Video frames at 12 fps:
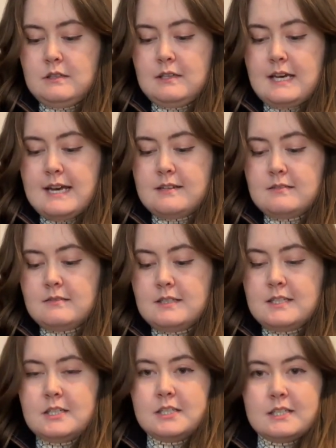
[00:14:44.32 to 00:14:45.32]
and
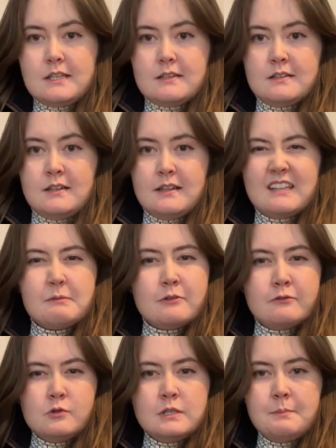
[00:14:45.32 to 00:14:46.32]
she said they were
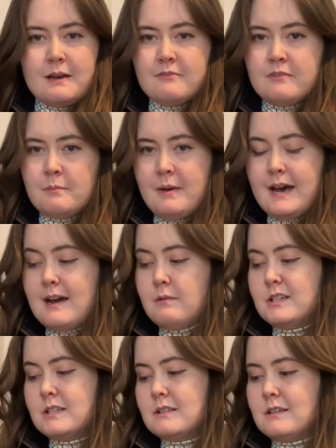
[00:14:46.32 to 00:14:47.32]
£40 for a pair,
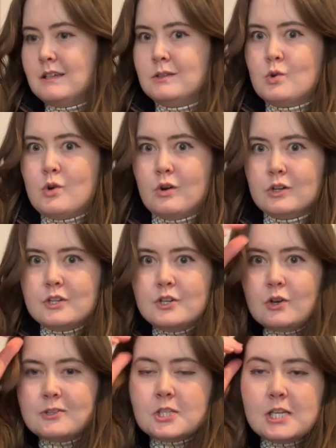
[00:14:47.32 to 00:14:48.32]
which is like
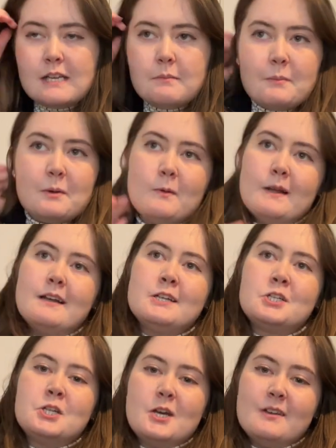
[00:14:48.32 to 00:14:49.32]
not cheap, but when I
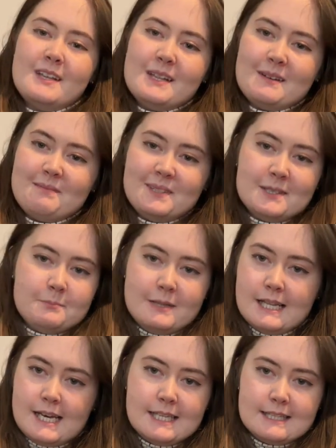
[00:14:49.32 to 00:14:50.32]
show you them, you'll be
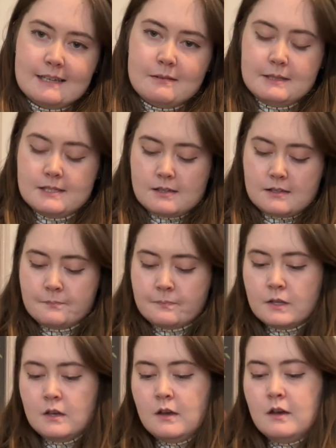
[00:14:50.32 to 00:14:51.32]
like, they're amazing.
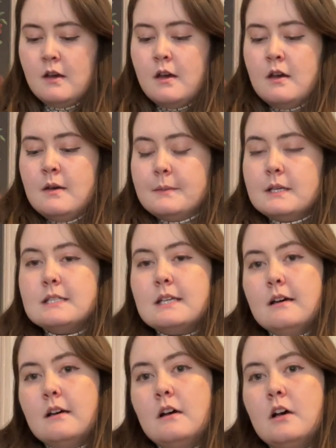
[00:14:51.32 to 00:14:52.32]
Because
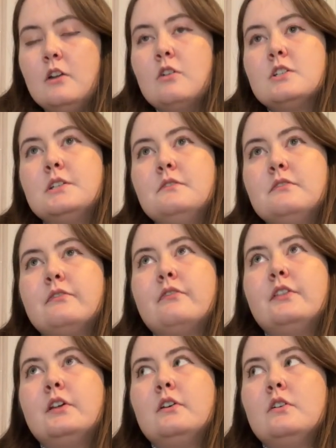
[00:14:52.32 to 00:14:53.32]
a lot of
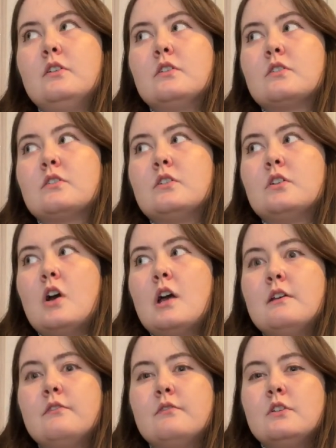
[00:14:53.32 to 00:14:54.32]
the
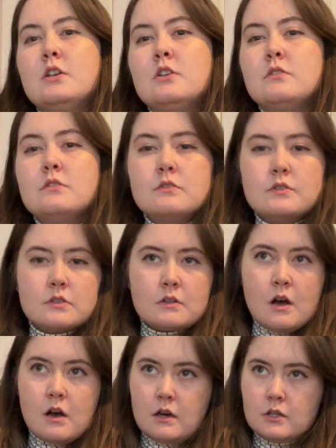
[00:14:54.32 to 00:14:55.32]
kind of used
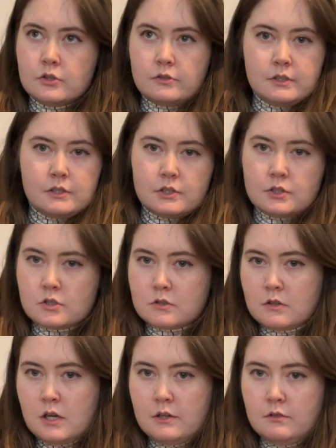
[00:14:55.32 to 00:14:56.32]
cartridge
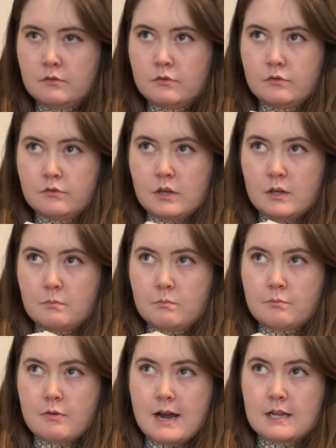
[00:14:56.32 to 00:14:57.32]
kind of
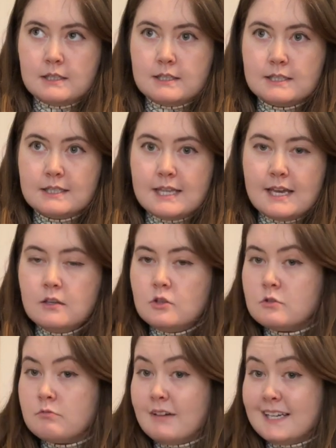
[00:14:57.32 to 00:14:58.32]
brands, they
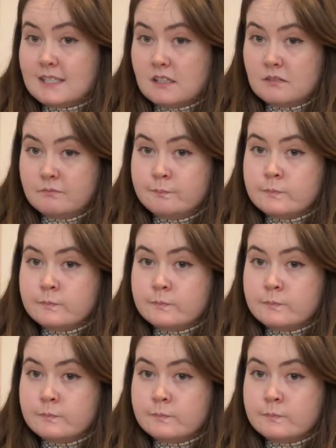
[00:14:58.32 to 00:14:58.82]
use resin,